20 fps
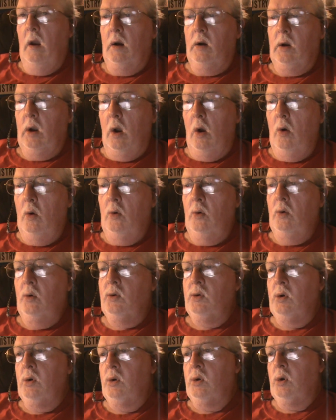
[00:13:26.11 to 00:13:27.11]
goes
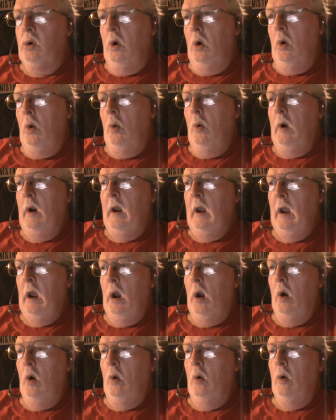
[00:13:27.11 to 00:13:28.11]
to show
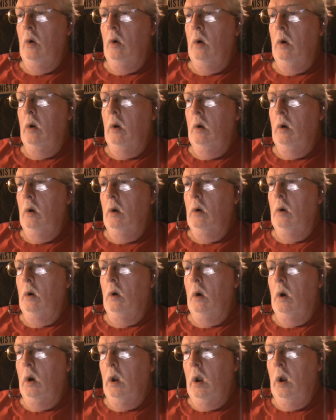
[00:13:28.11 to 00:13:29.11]
how
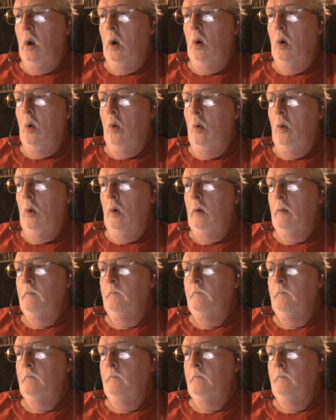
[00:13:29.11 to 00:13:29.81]
low